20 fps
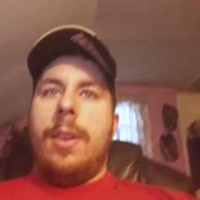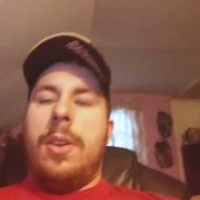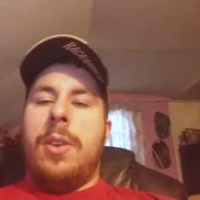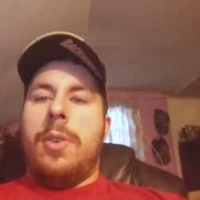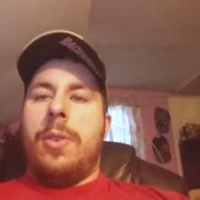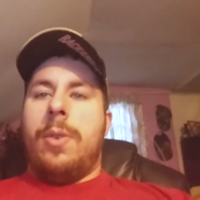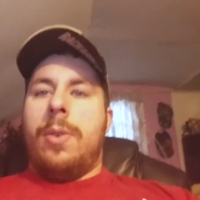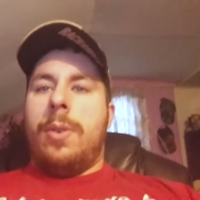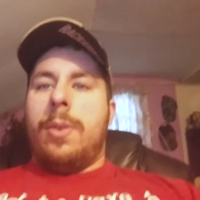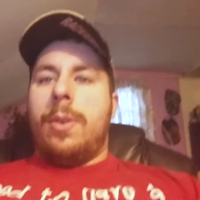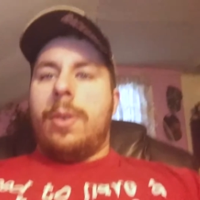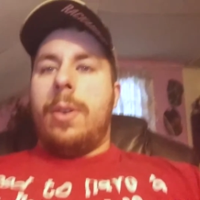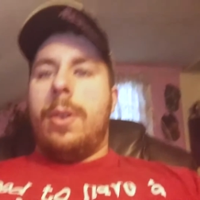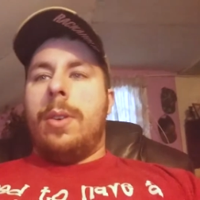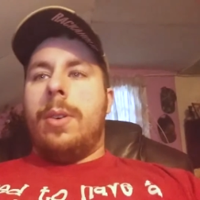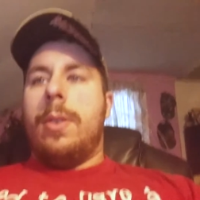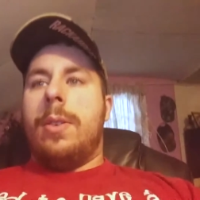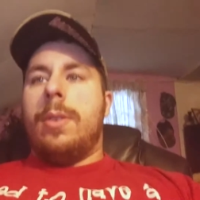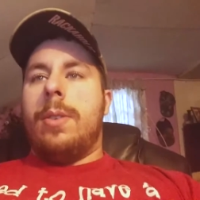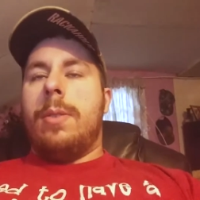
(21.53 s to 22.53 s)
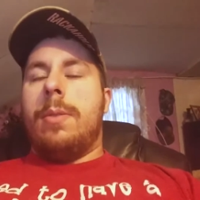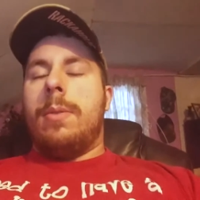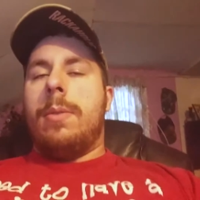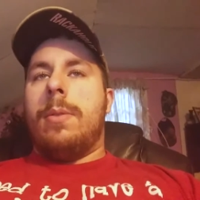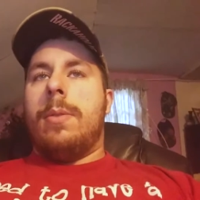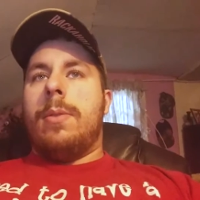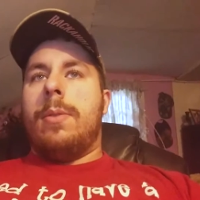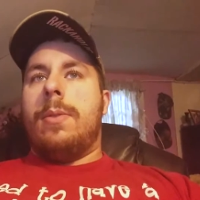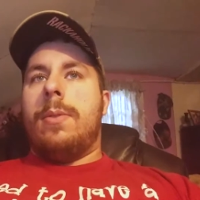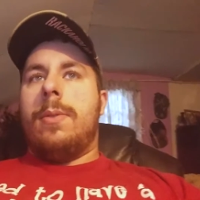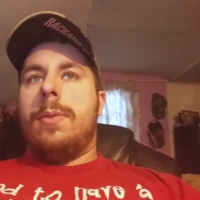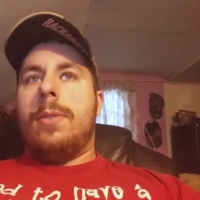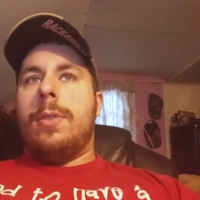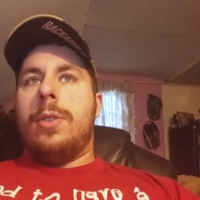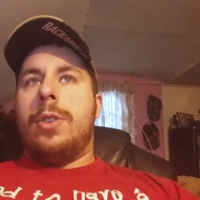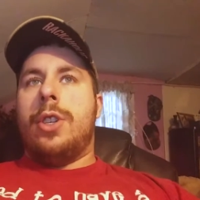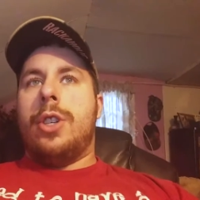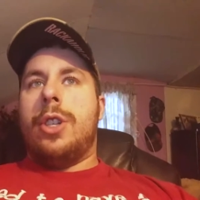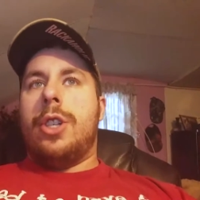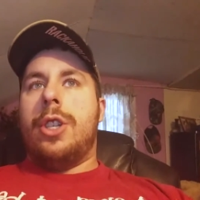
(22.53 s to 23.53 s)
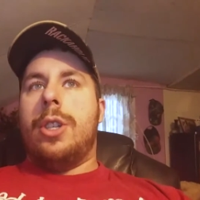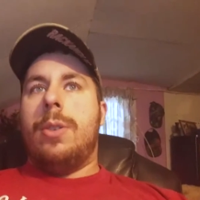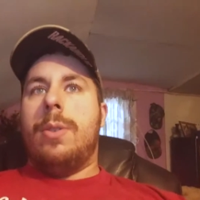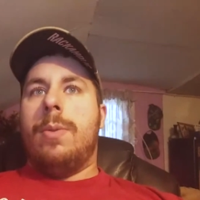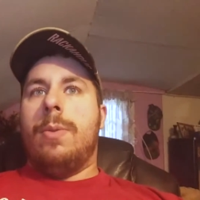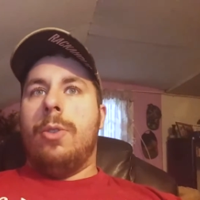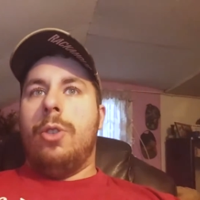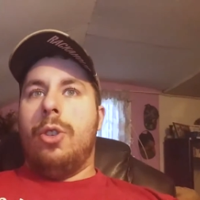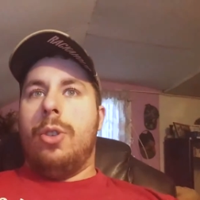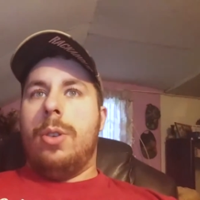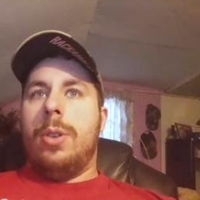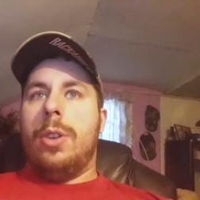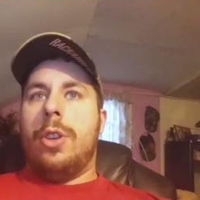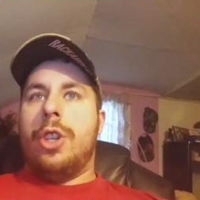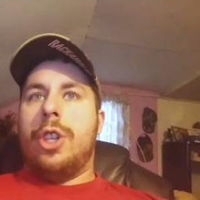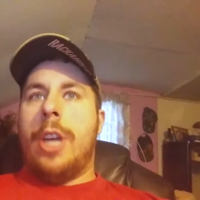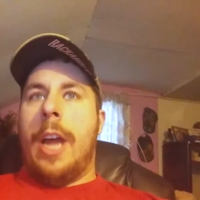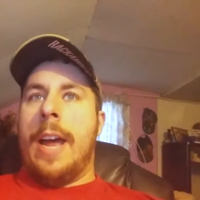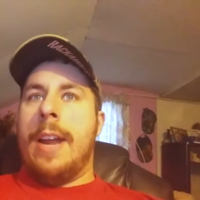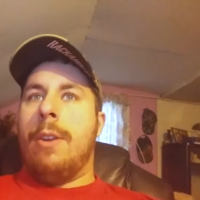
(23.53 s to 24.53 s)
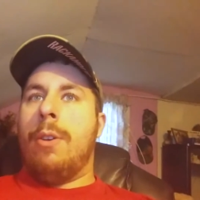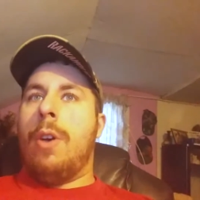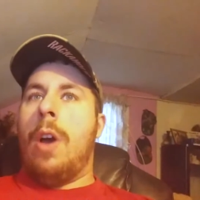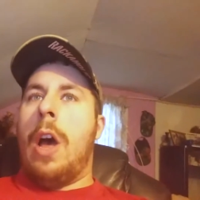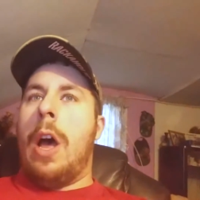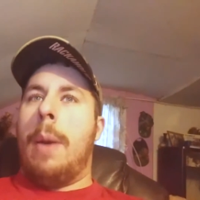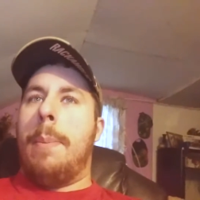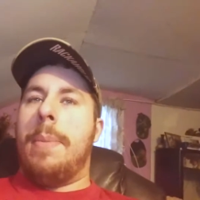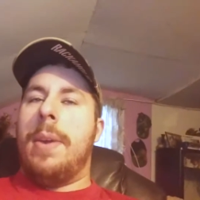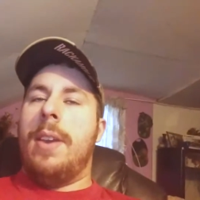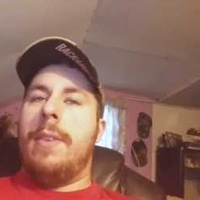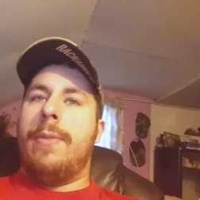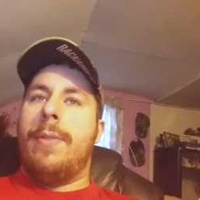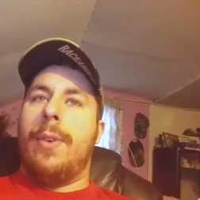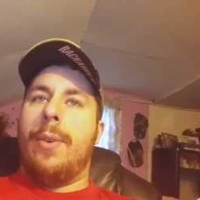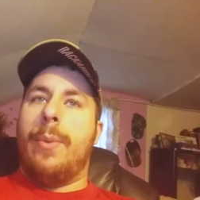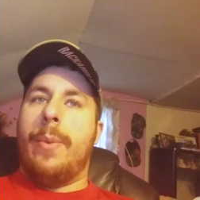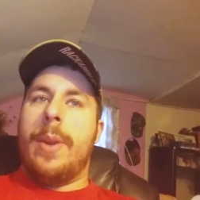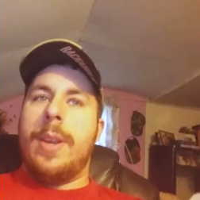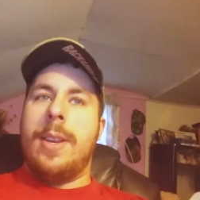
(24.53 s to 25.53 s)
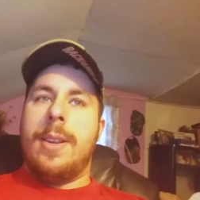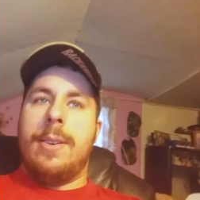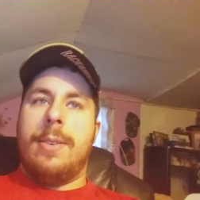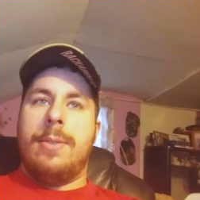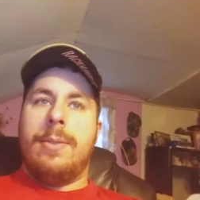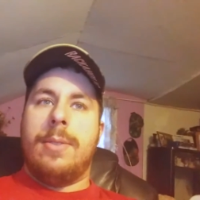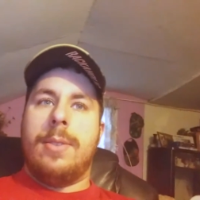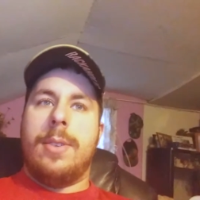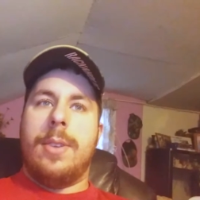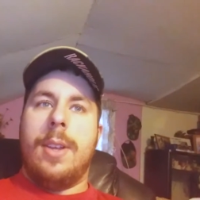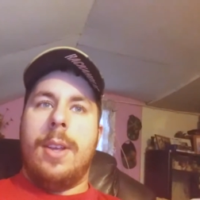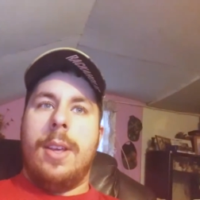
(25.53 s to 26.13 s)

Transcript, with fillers: your sh shadow copy for Windows.